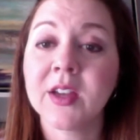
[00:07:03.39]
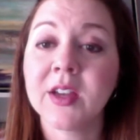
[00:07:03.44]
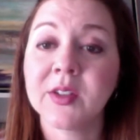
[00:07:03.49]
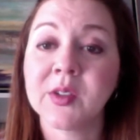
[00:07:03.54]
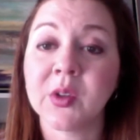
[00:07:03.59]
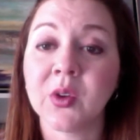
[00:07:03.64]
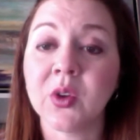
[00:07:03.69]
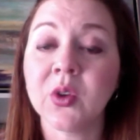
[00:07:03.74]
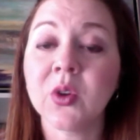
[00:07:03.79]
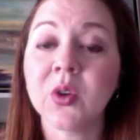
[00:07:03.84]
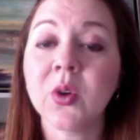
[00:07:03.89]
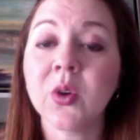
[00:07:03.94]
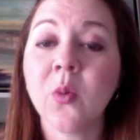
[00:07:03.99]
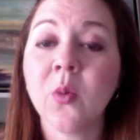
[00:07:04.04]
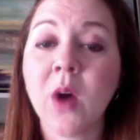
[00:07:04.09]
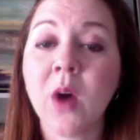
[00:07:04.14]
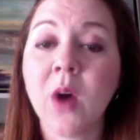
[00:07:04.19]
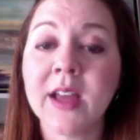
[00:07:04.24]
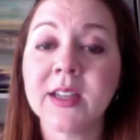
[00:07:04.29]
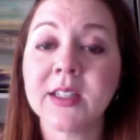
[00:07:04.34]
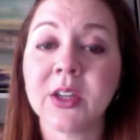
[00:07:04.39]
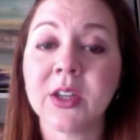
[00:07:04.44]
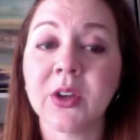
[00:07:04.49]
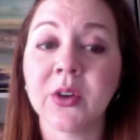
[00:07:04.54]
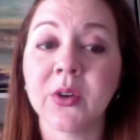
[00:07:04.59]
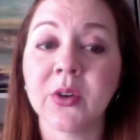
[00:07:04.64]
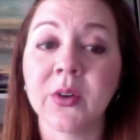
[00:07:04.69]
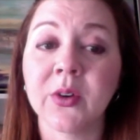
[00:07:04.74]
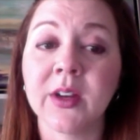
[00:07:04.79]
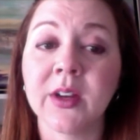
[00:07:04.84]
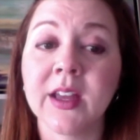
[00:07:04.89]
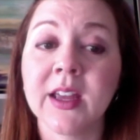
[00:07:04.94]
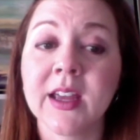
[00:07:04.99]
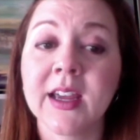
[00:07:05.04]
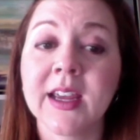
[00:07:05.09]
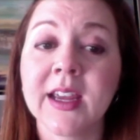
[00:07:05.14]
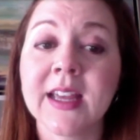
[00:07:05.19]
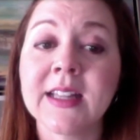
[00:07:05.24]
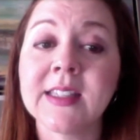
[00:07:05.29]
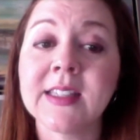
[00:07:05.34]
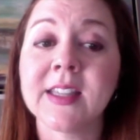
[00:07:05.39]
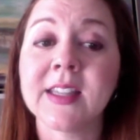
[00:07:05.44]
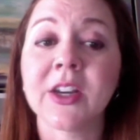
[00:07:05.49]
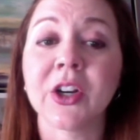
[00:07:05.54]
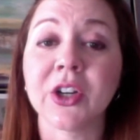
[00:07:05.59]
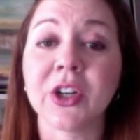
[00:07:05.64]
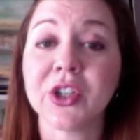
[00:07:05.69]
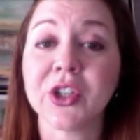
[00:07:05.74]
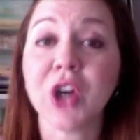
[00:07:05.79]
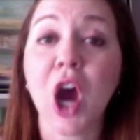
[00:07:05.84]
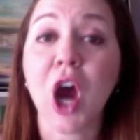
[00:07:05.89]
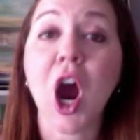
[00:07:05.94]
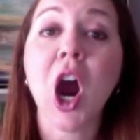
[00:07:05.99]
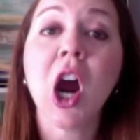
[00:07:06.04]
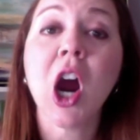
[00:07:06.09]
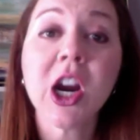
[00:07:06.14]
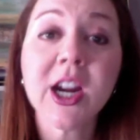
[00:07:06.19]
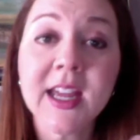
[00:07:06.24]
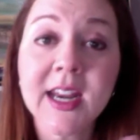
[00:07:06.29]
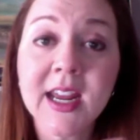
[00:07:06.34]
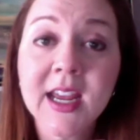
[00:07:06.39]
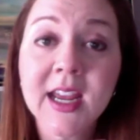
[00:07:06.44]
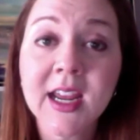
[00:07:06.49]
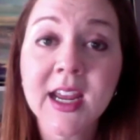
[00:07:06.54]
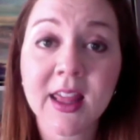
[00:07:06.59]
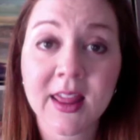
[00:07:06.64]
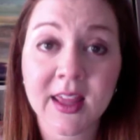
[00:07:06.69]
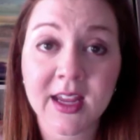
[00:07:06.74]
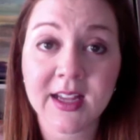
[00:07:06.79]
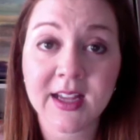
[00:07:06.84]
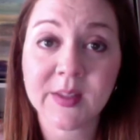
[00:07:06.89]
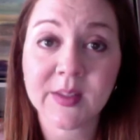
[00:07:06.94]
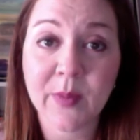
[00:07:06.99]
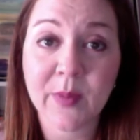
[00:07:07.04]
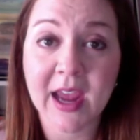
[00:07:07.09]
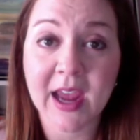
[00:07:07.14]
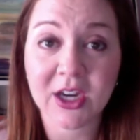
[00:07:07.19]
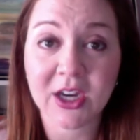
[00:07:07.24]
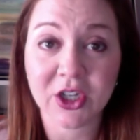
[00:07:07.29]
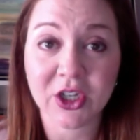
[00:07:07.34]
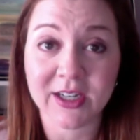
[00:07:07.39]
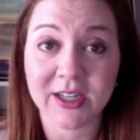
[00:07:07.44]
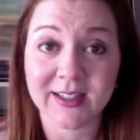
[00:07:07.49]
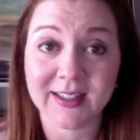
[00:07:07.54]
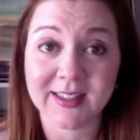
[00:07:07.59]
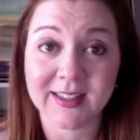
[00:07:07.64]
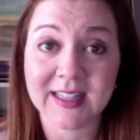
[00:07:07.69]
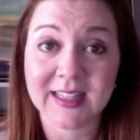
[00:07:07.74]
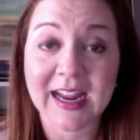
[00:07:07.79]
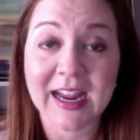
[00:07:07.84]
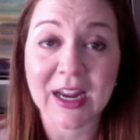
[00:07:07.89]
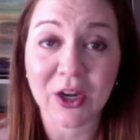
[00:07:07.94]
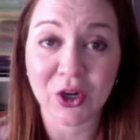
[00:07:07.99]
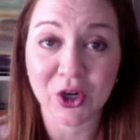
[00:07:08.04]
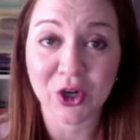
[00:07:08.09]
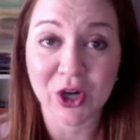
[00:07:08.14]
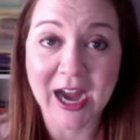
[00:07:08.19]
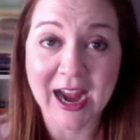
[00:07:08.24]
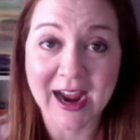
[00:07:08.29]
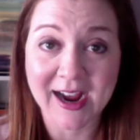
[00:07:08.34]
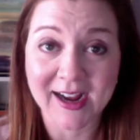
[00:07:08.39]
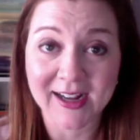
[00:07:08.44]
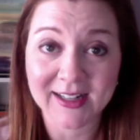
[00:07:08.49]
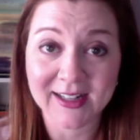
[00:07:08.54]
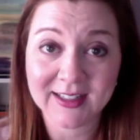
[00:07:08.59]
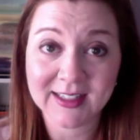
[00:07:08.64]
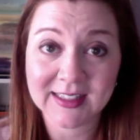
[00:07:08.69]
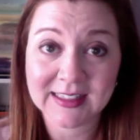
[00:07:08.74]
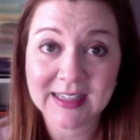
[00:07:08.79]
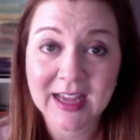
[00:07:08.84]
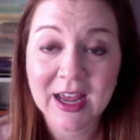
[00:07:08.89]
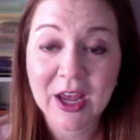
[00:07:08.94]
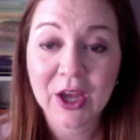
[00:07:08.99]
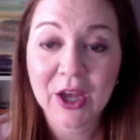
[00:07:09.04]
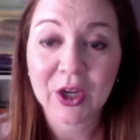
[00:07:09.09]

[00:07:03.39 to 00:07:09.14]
So you'll want to consider targeting these pages in your ads,